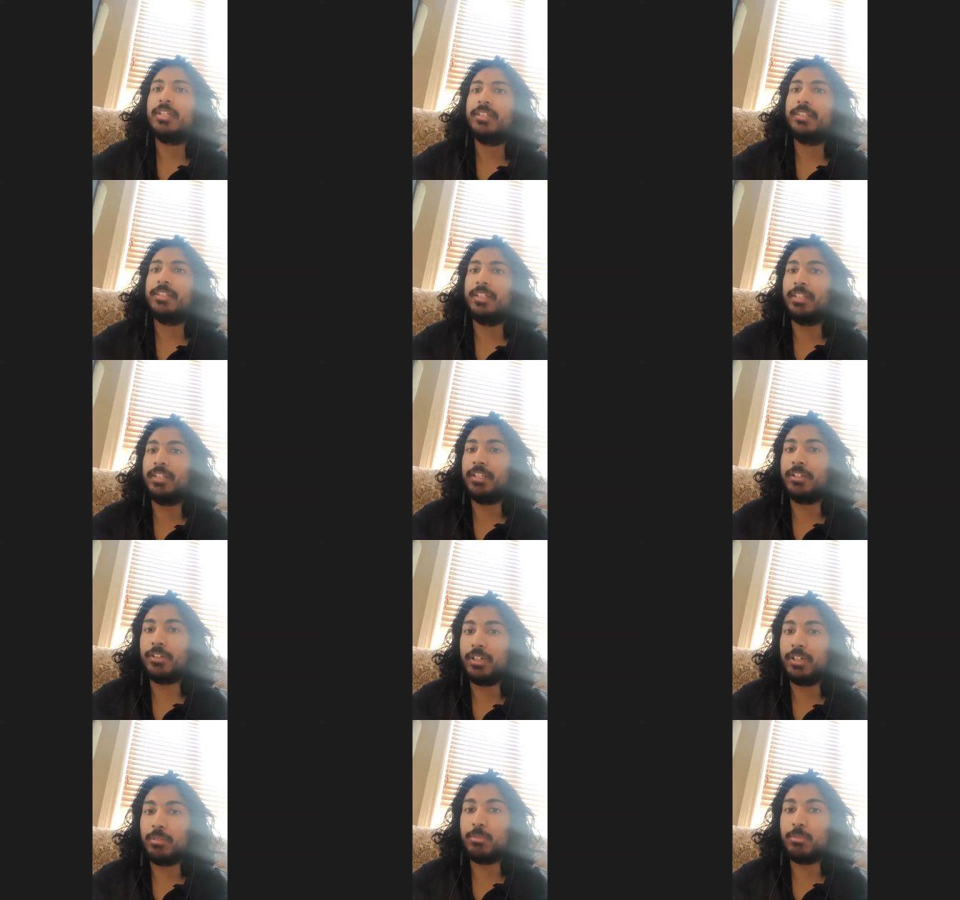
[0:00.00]
then
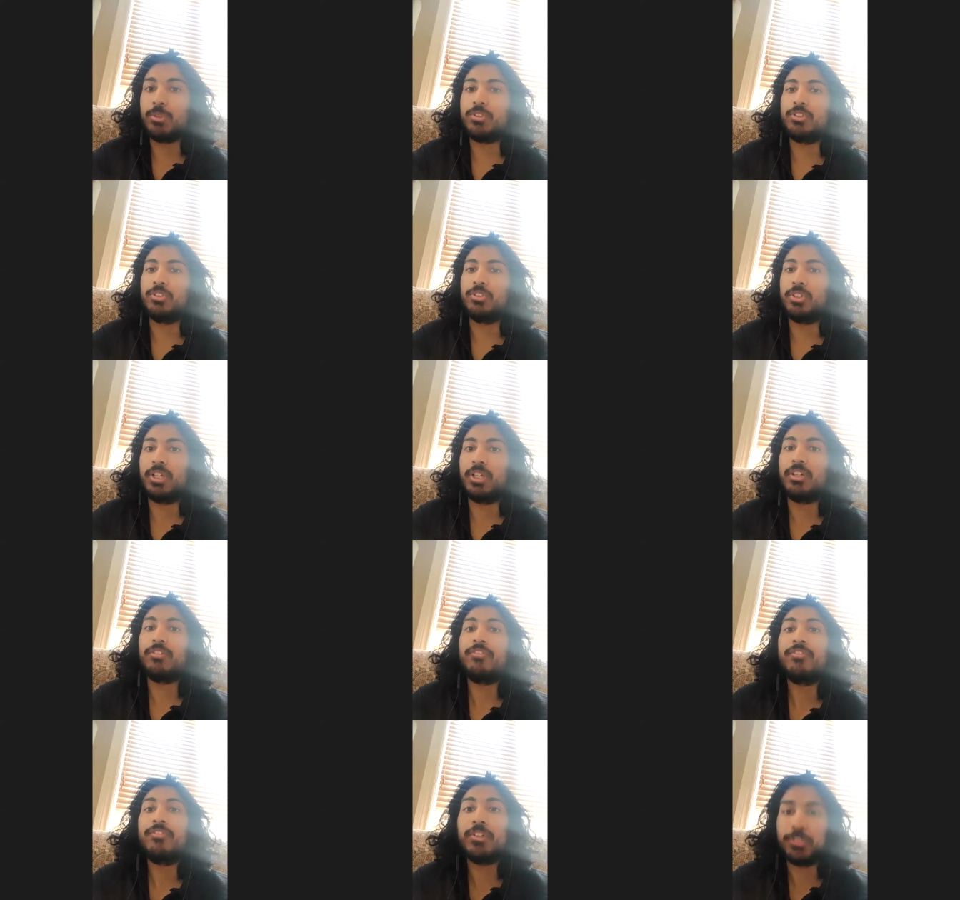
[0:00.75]
they're able to kind of
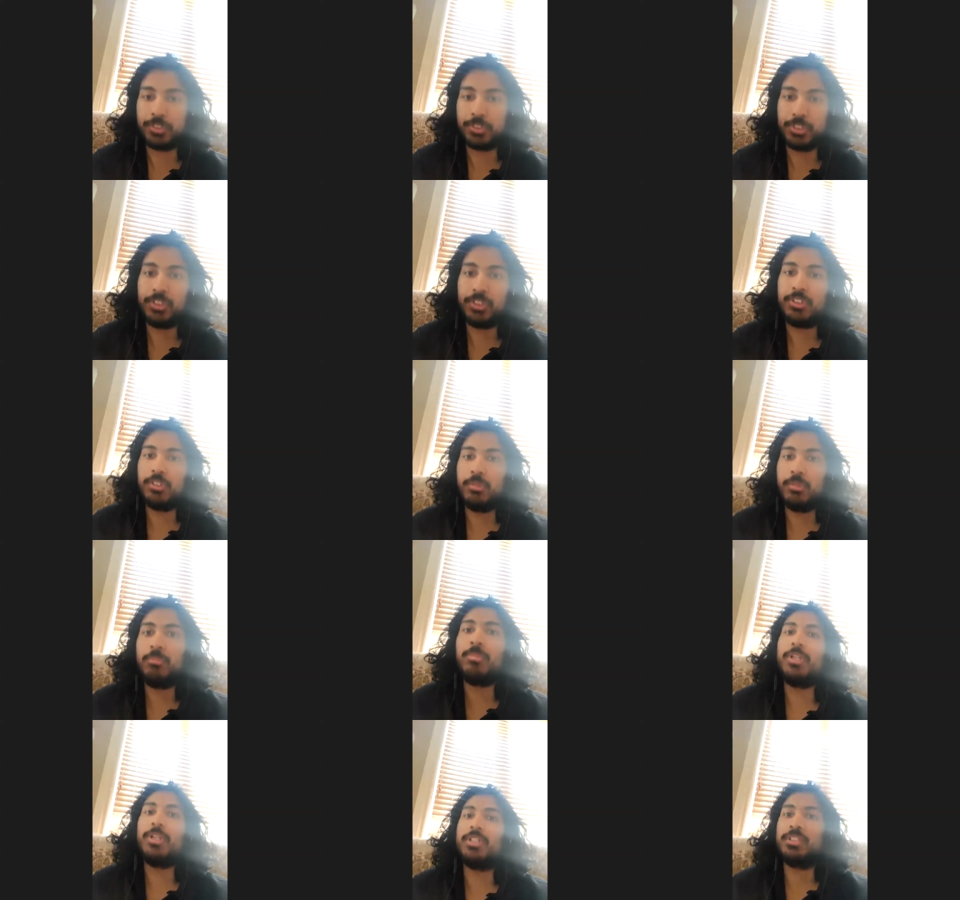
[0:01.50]
filter
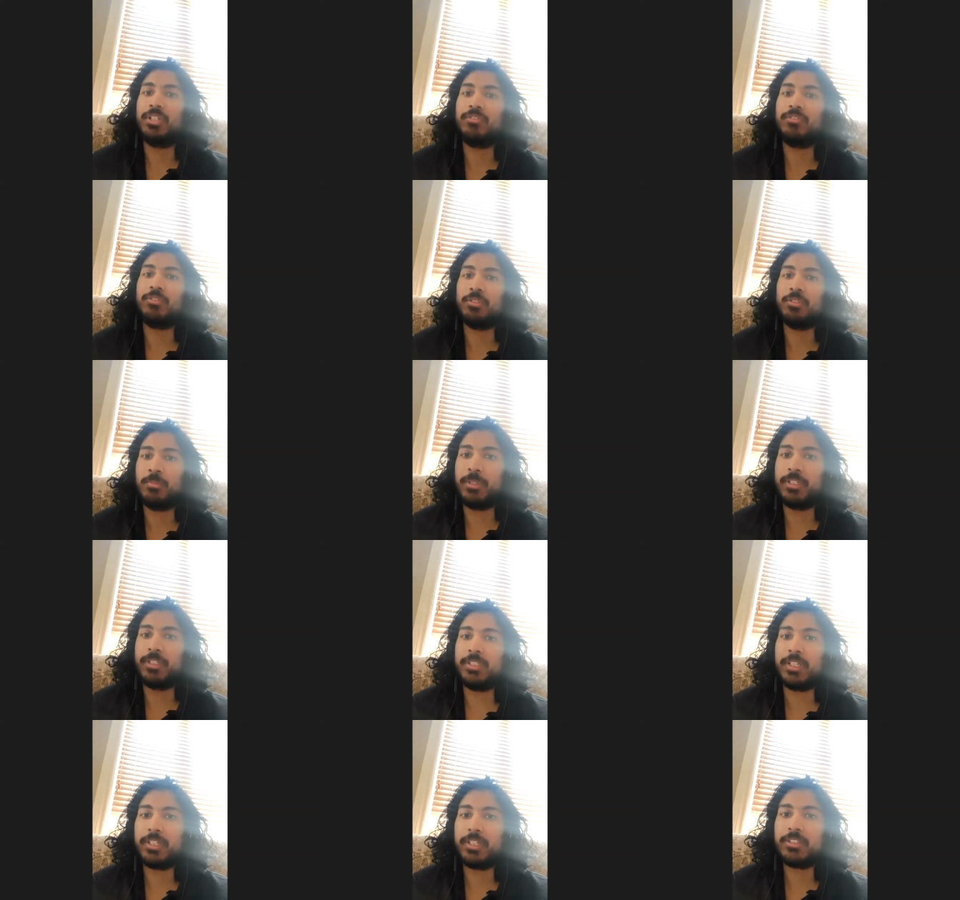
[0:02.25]
based off those
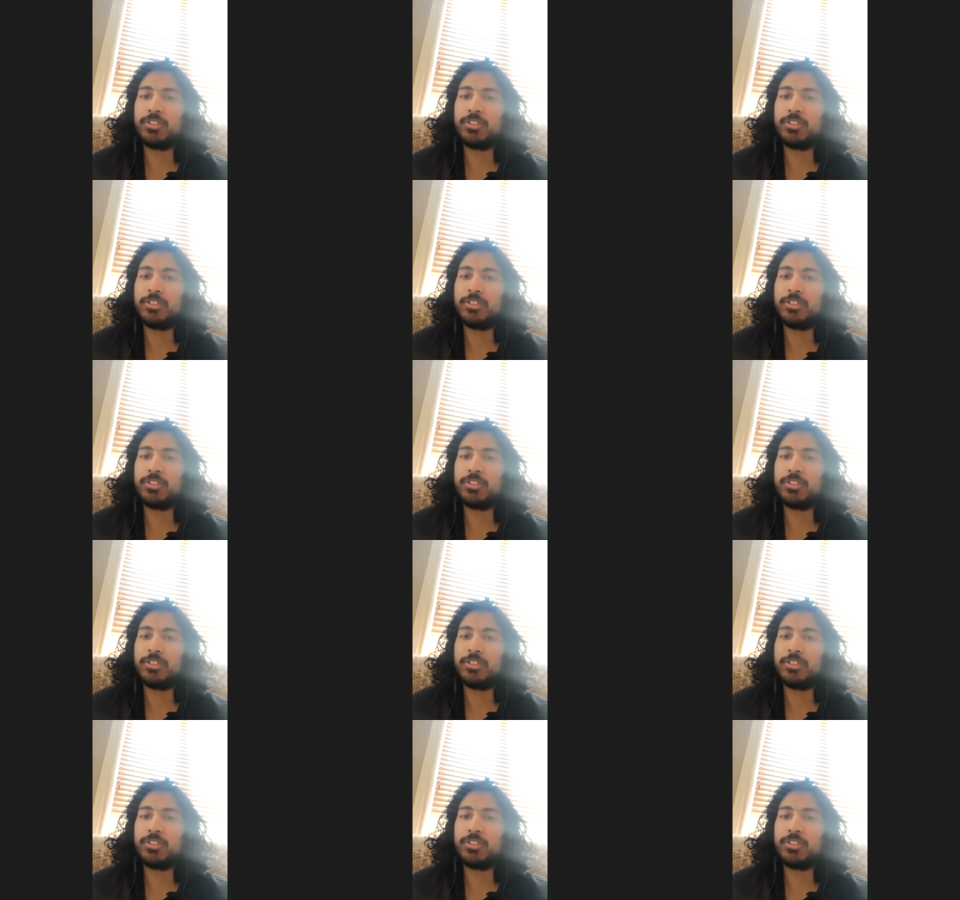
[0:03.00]
metadata.